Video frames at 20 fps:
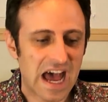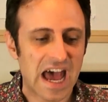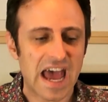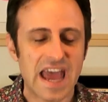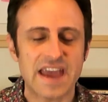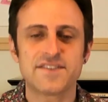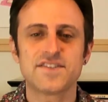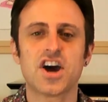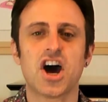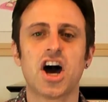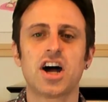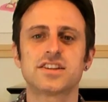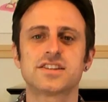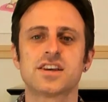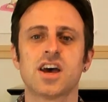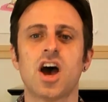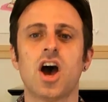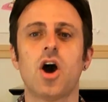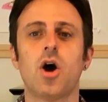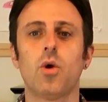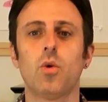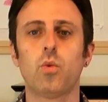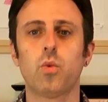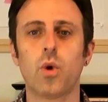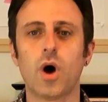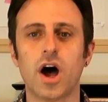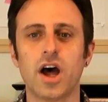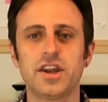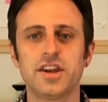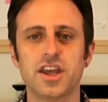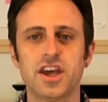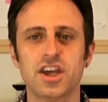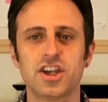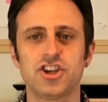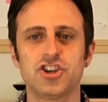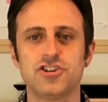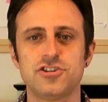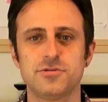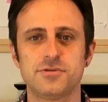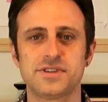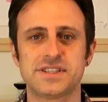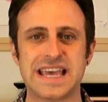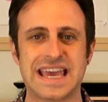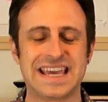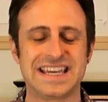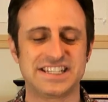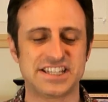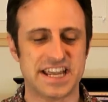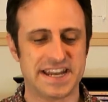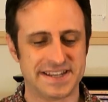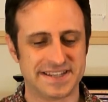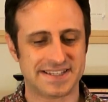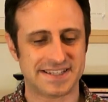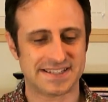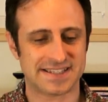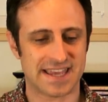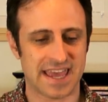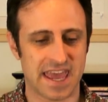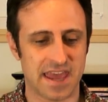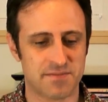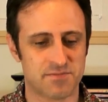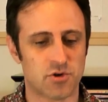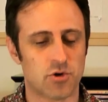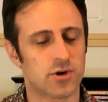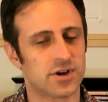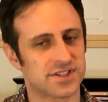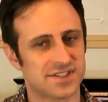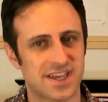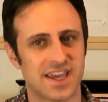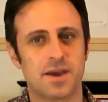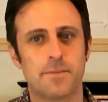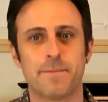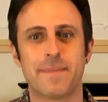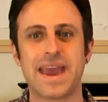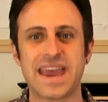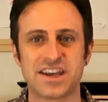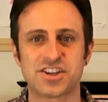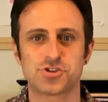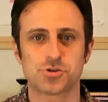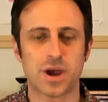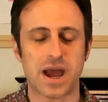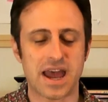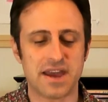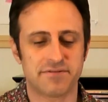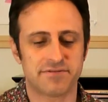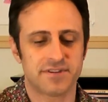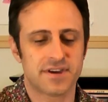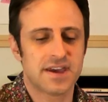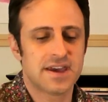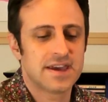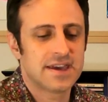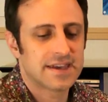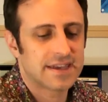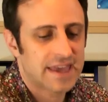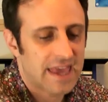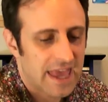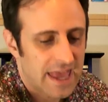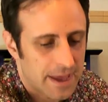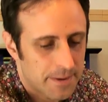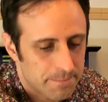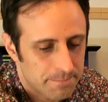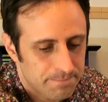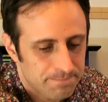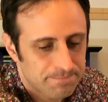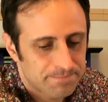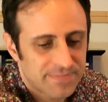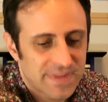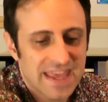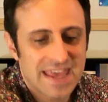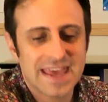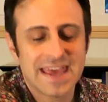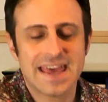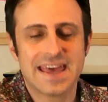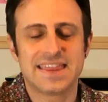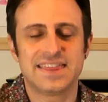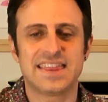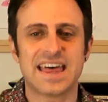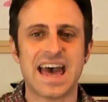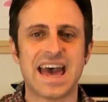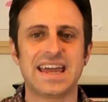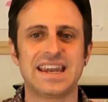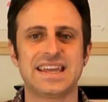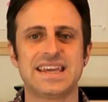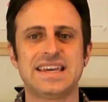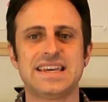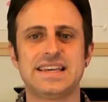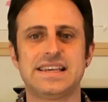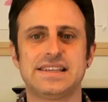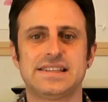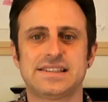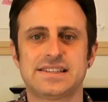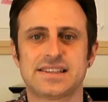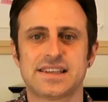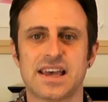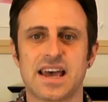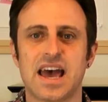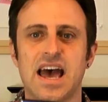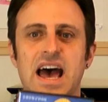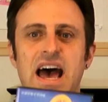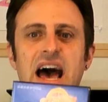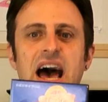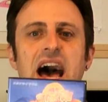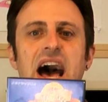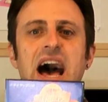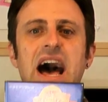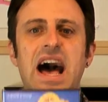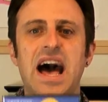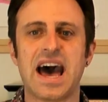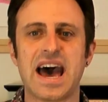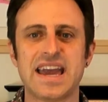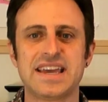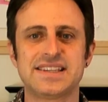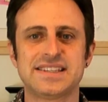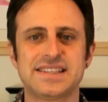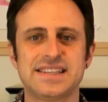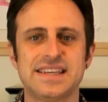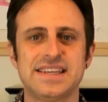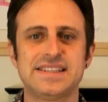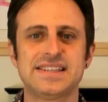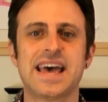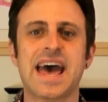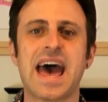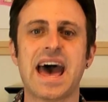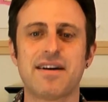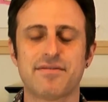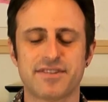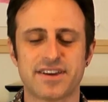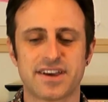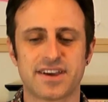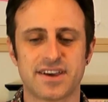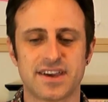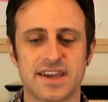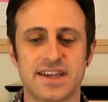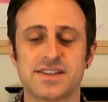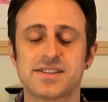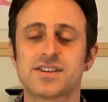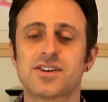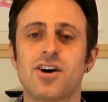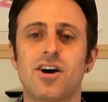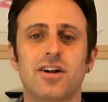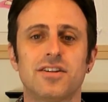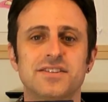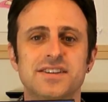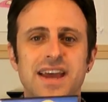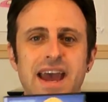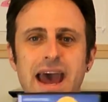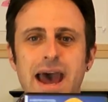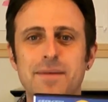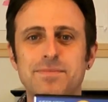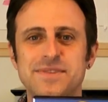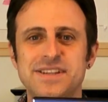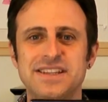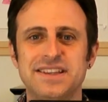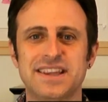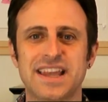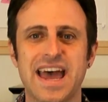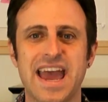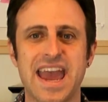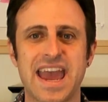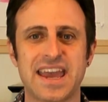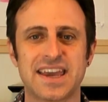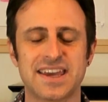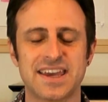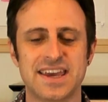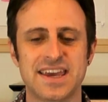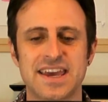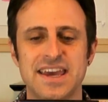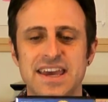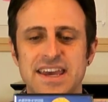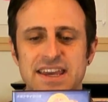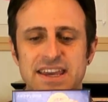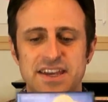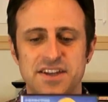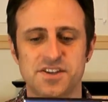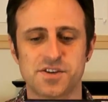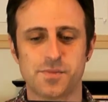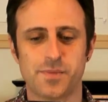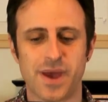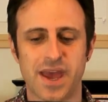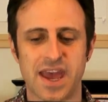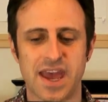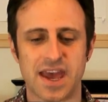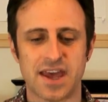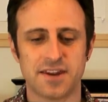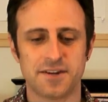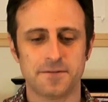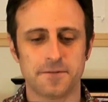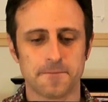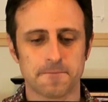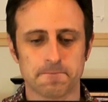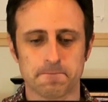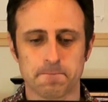I got one new Sega Genesis game, or Sega Mega Drive game, that is High Seas Havoc. It is called Captain Lang in Japan.